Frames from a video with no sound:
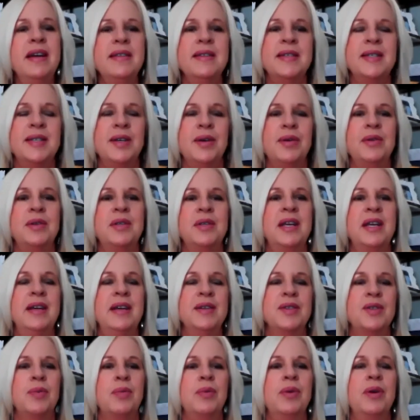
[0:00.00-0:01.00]
uncertainty
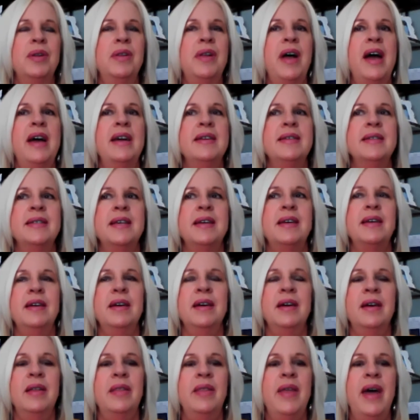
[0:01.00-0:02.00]
is
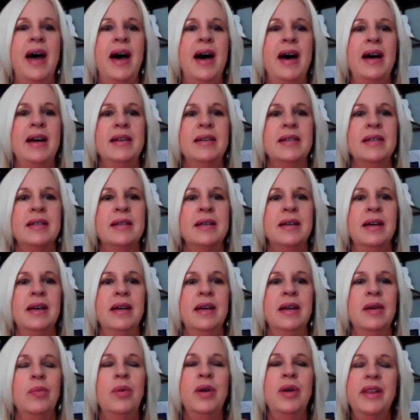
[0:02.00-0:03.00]
realizing that
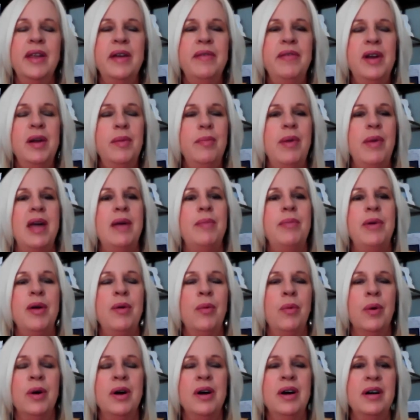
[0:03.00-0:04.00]
we live in a maybe
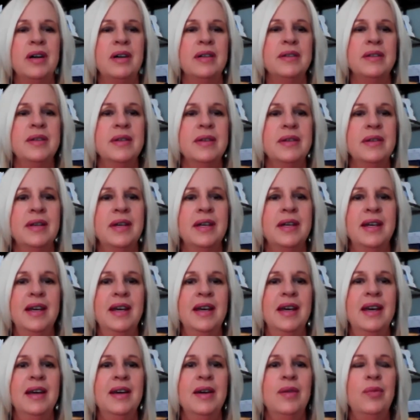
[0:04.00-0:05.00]
world.
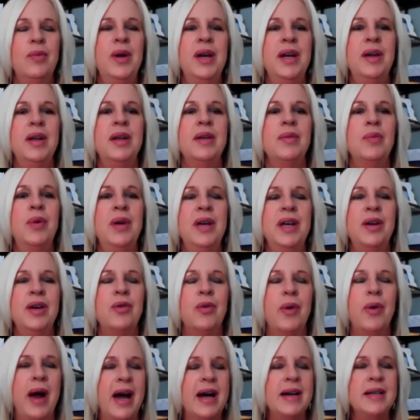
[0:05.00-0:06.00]
We, we
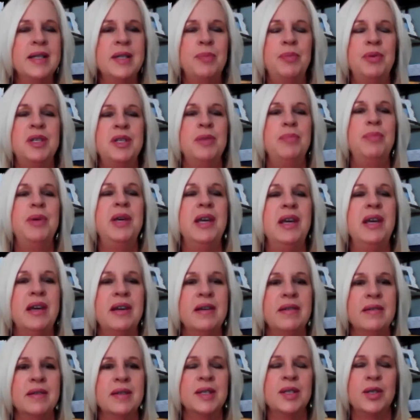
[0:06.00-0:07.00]
grasp to
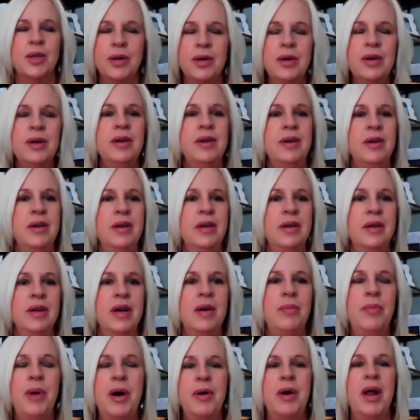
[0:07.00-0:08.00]
be certain
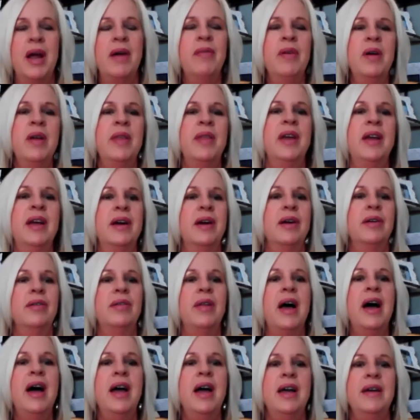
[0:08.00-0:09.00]
about everything in our
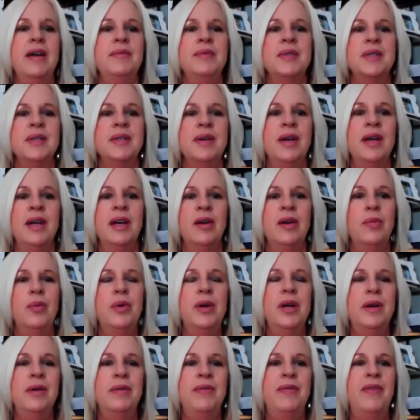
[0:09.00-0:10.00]
lives
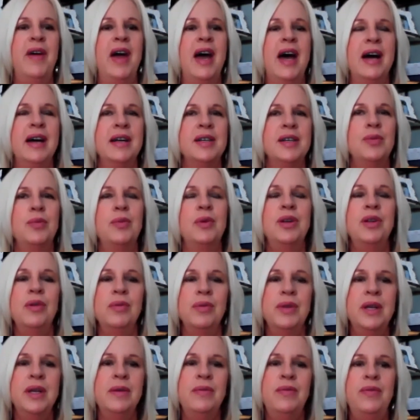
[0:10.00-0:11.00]
when in fact when you
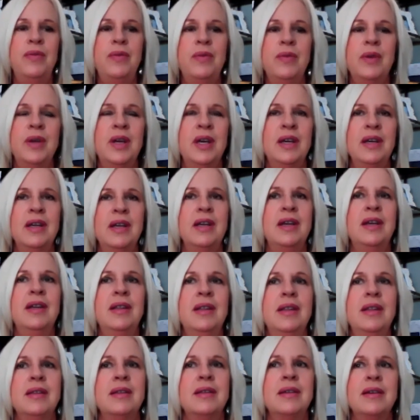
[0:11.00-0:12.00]
live
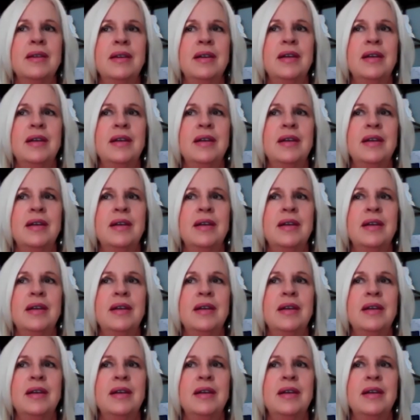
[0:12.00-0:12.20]
in